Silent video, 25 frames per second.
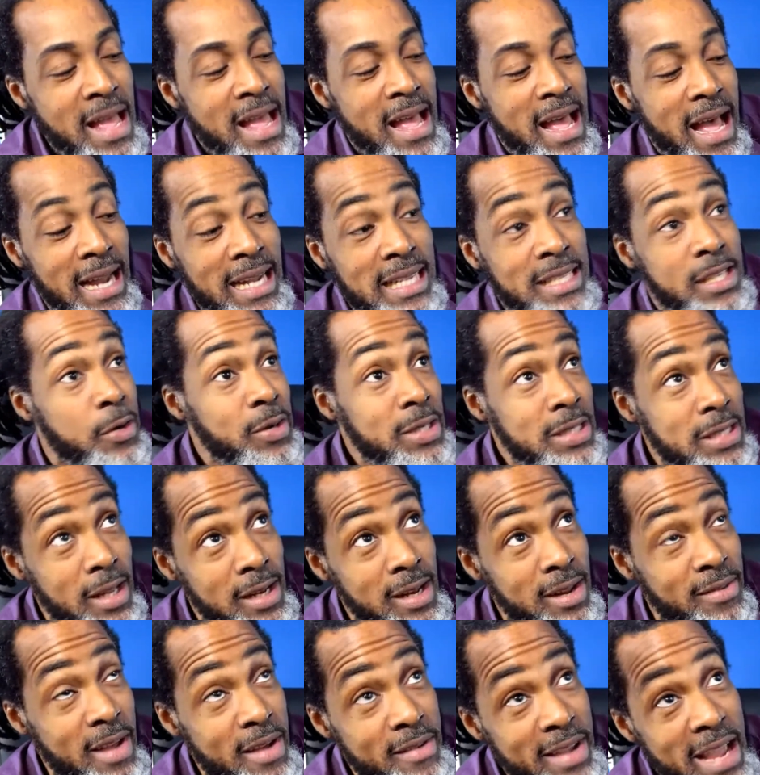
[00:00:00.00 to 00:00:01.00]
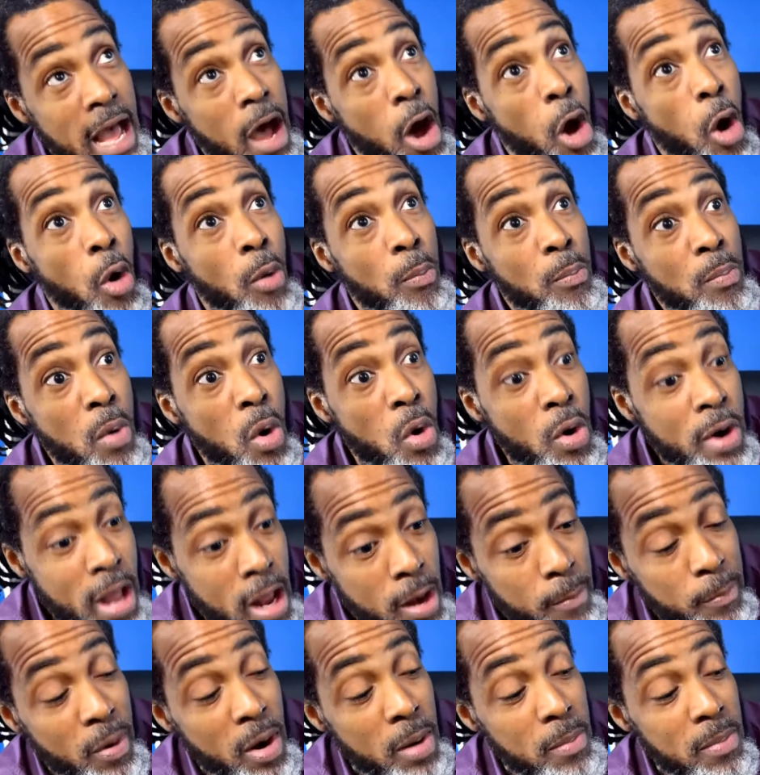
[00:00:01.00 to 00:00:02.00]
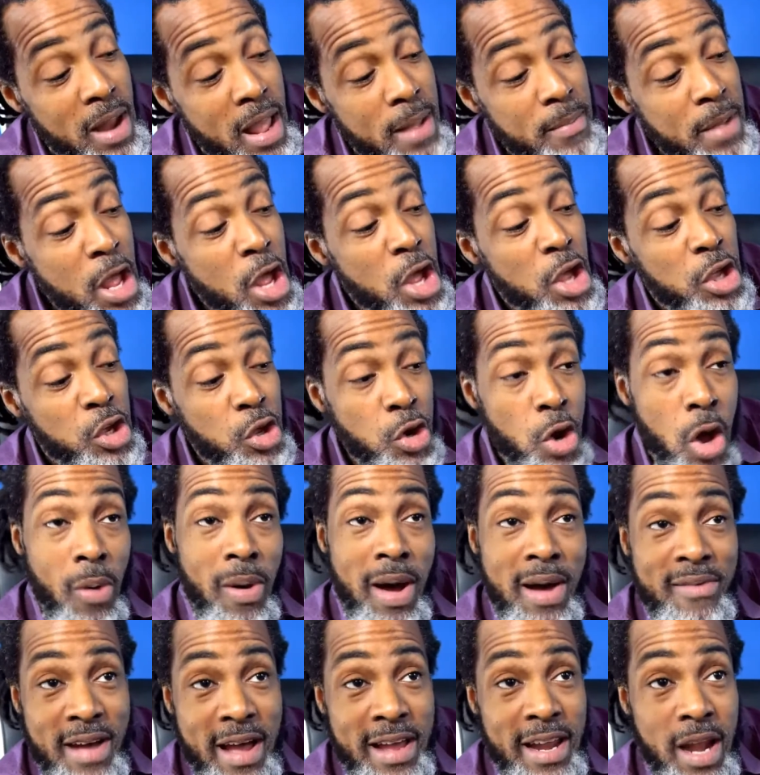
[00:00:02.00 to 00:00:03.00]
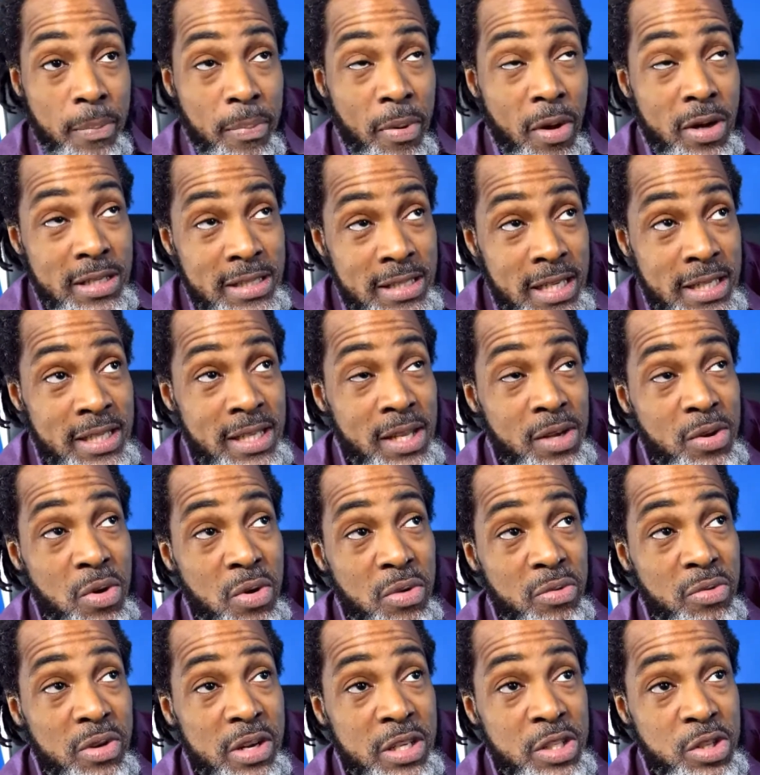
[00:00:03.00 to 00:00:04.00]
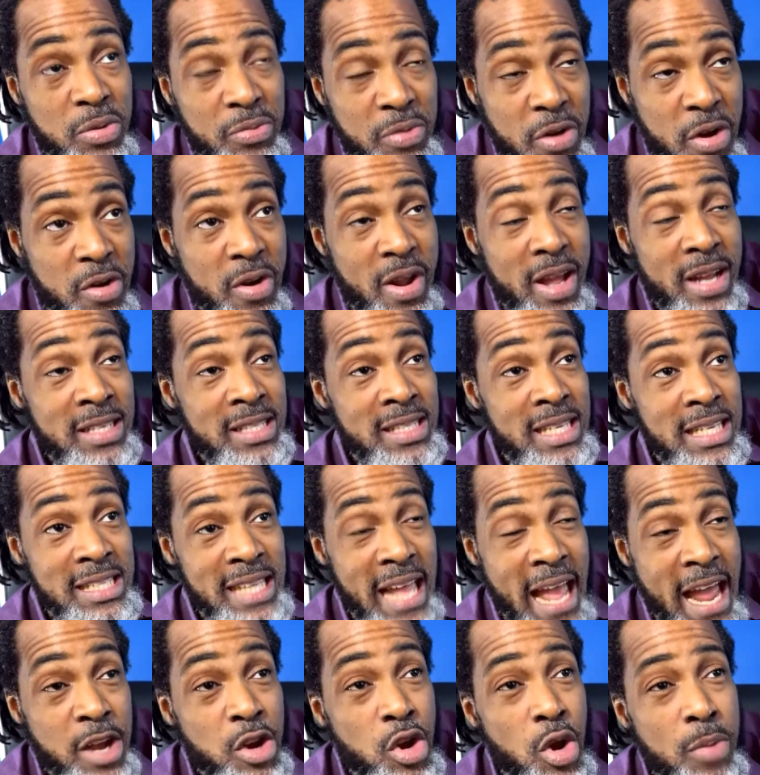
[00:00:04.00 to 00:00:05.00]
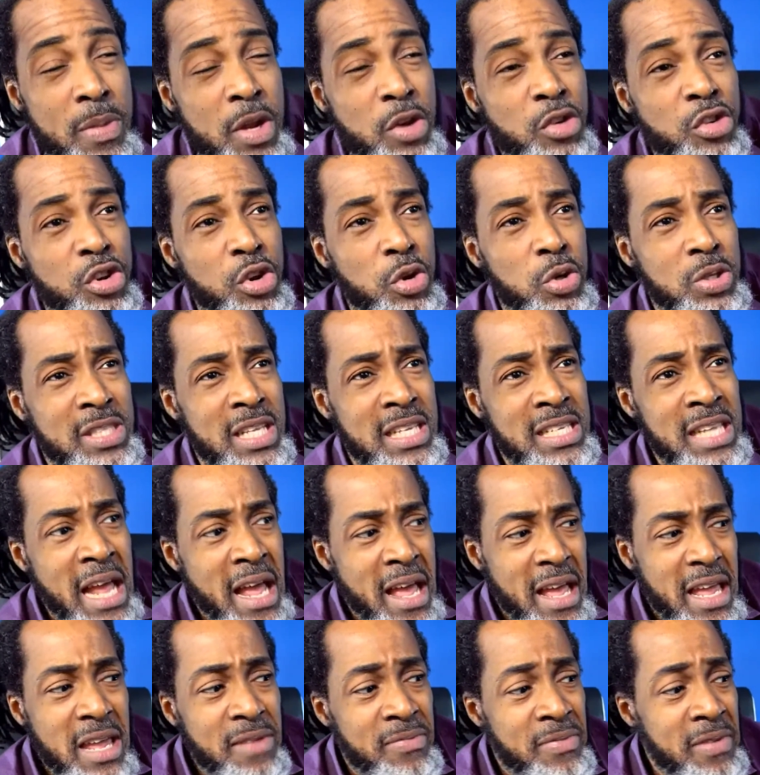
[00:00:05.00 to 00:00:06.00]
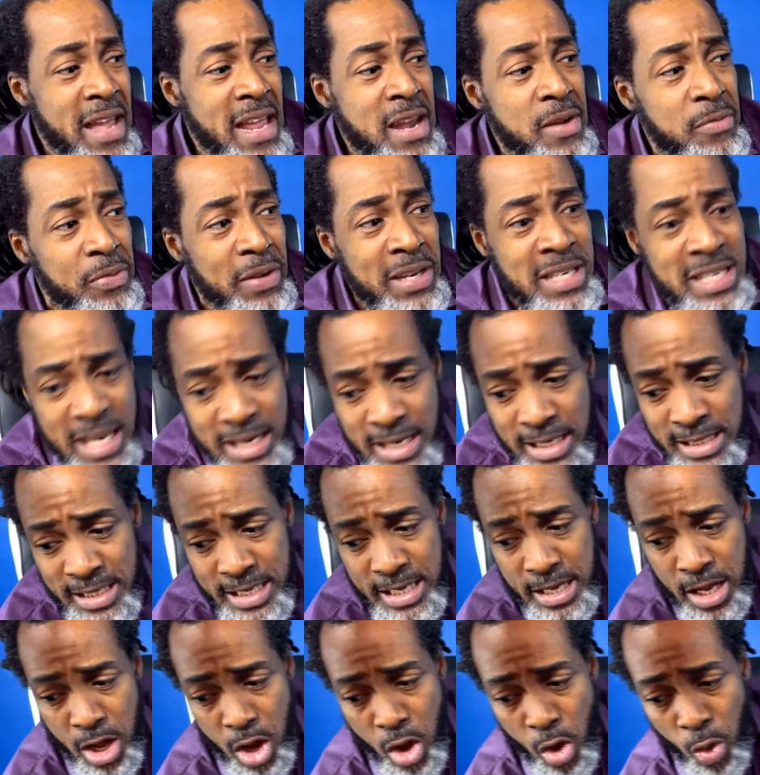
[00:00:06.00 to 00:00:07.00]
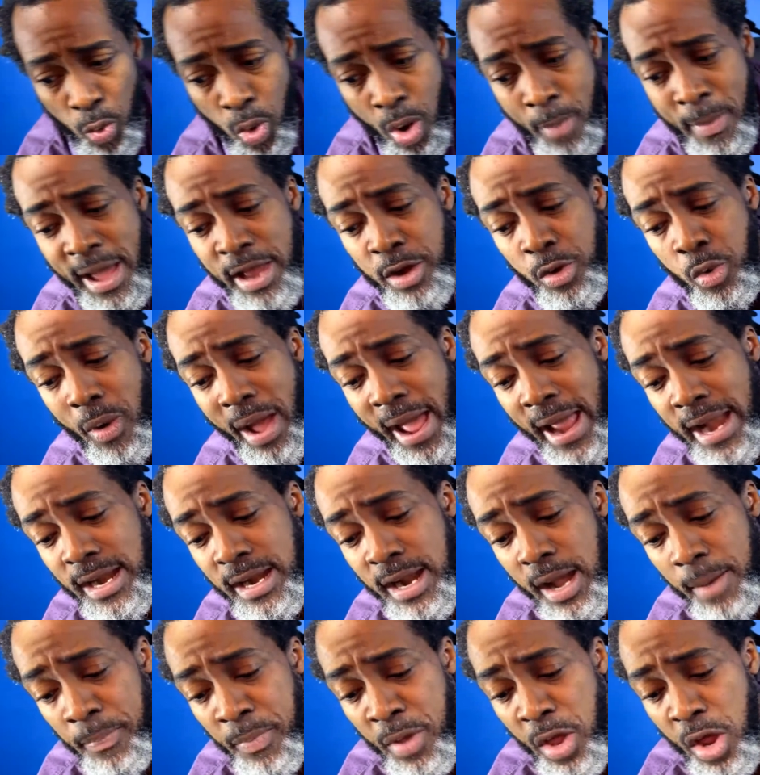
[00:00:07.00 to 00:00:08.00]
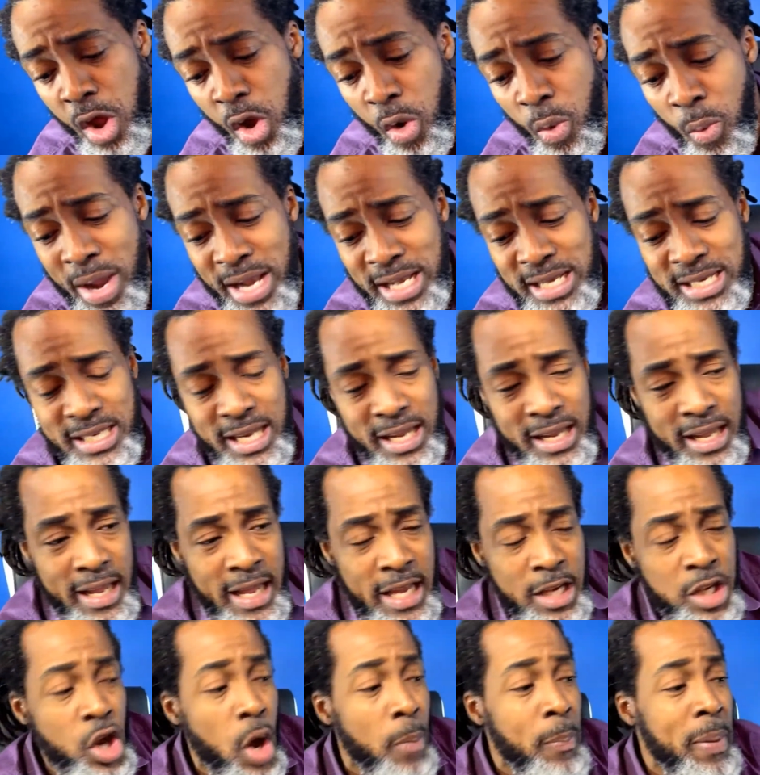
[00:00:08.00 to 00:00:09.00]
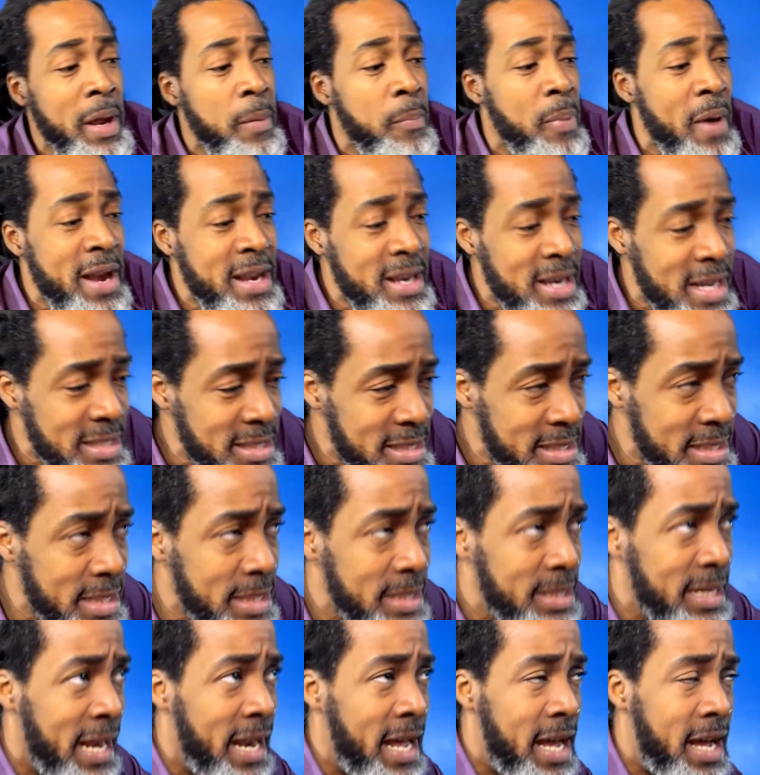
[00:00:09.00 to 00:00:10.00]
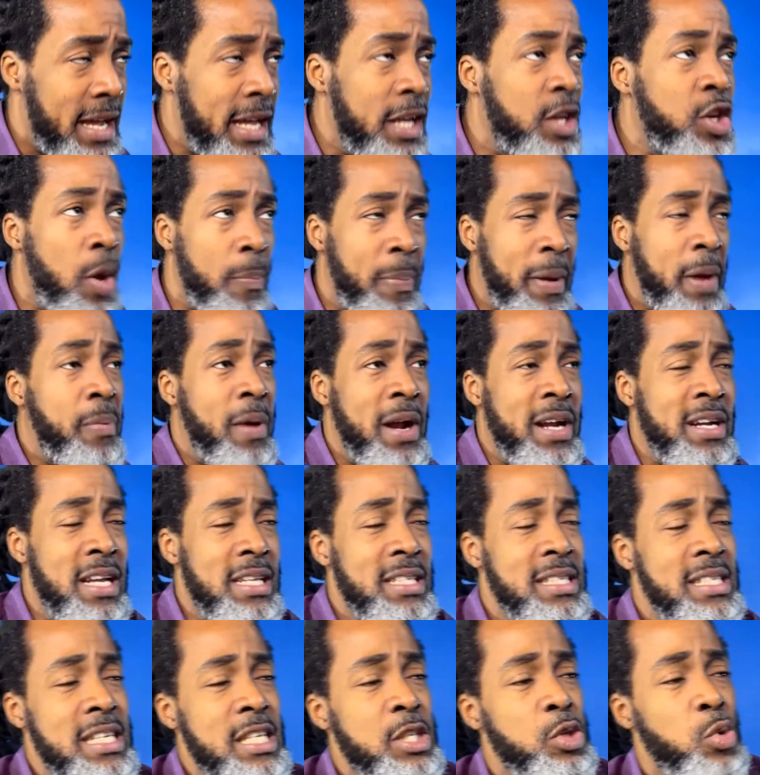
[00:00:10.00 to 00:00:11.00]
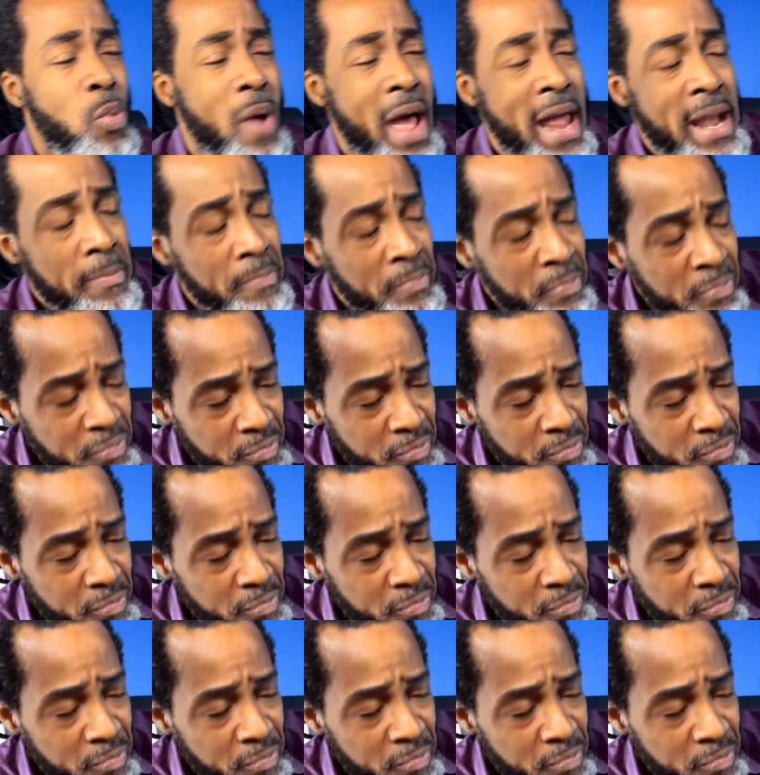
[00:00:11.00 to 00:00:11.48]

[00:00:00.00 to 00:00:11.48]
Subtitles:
And as a result of having a hormonal problem, you now have either polycystic ovaries, ovarian cysts, endometriosis, even infertility. Women who end up with ectopic pregnancies, and ectopic pregnancies when